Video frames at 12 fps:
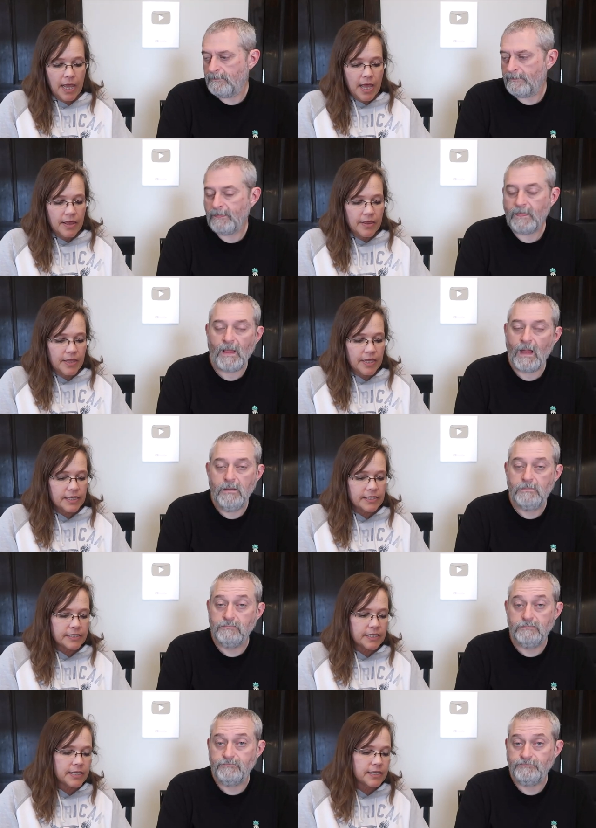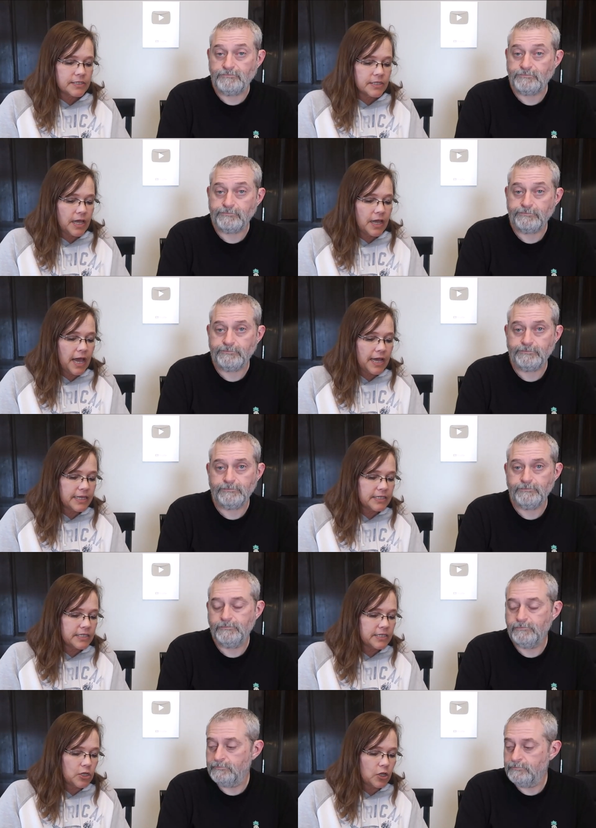Speaker 1: it. This is, uh, I
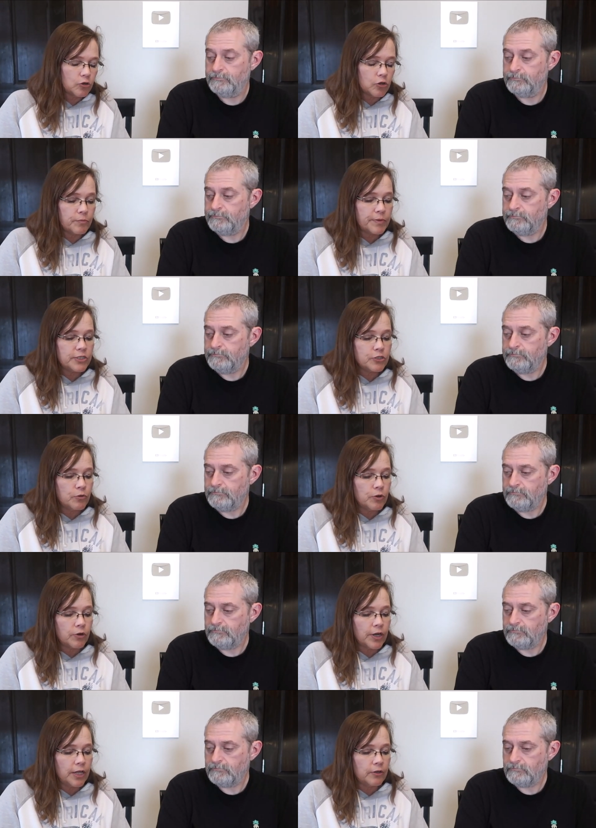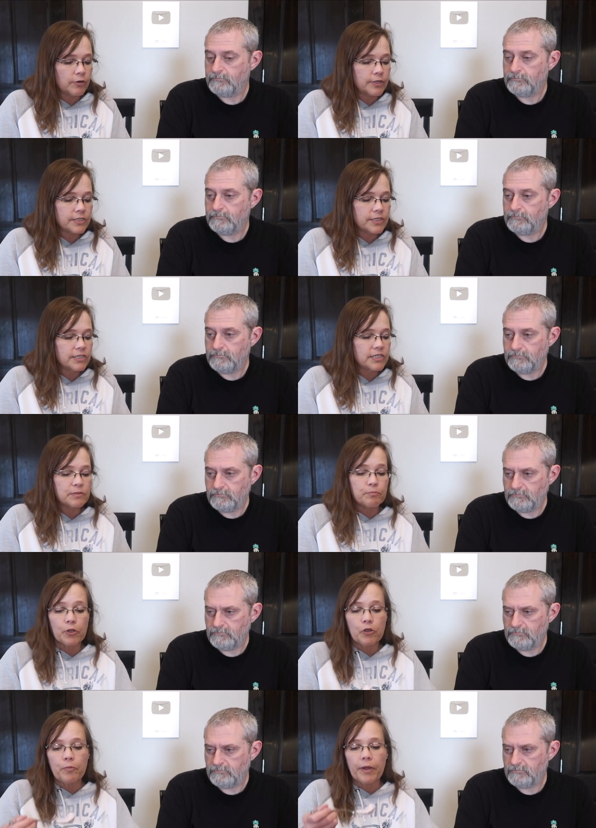guess these all are going to be 200 calories. This is
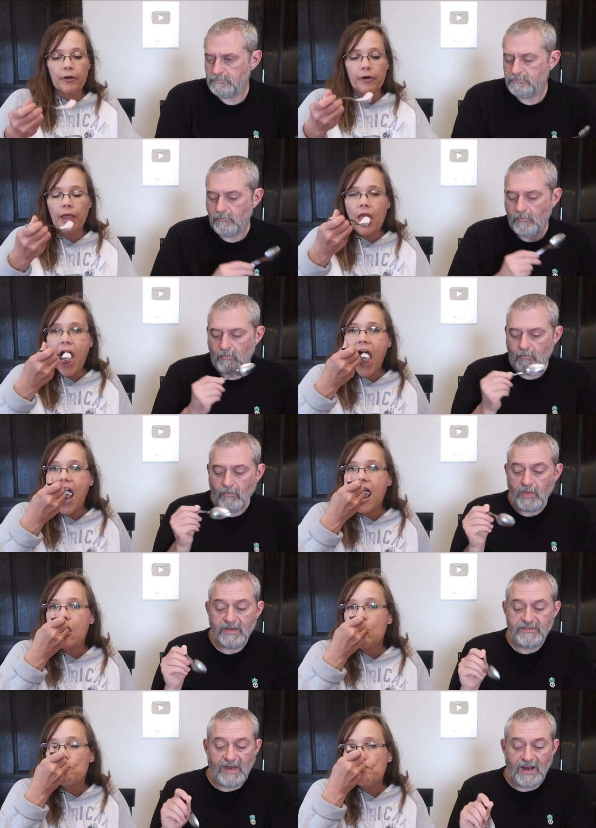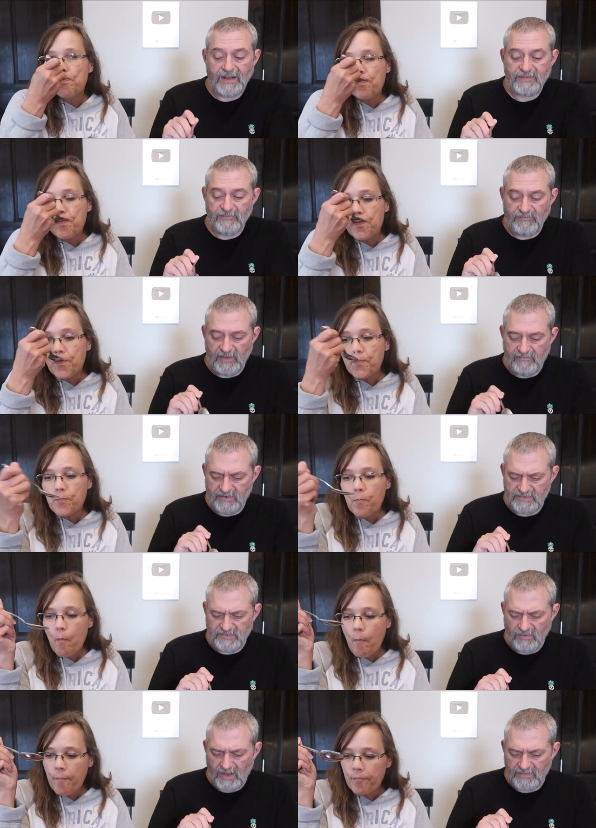blueberry.
Speaker 2: Like I said, I like the flavor.
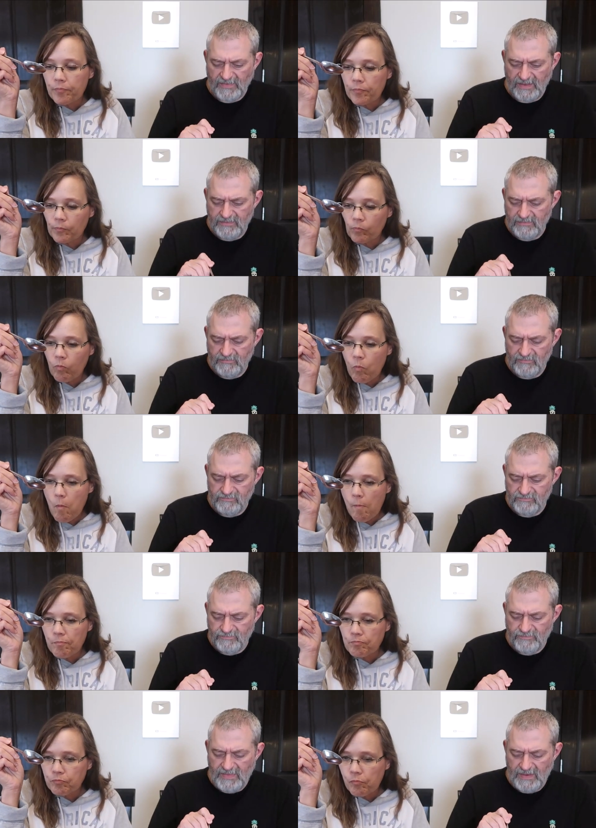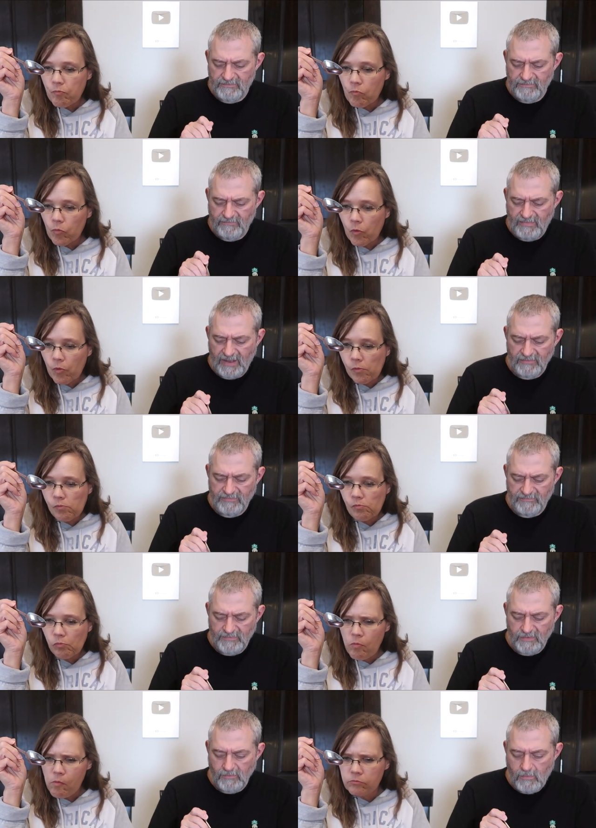I just don't like that that
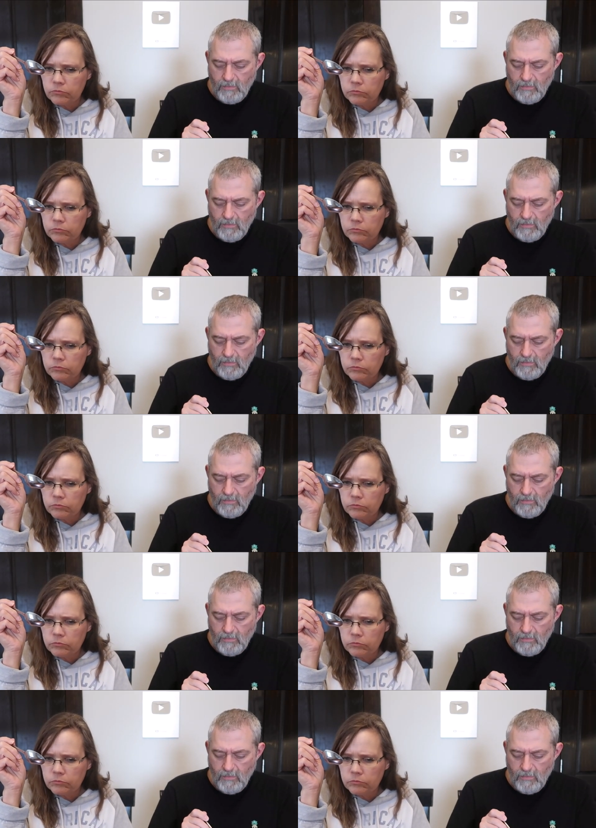mouthfeel.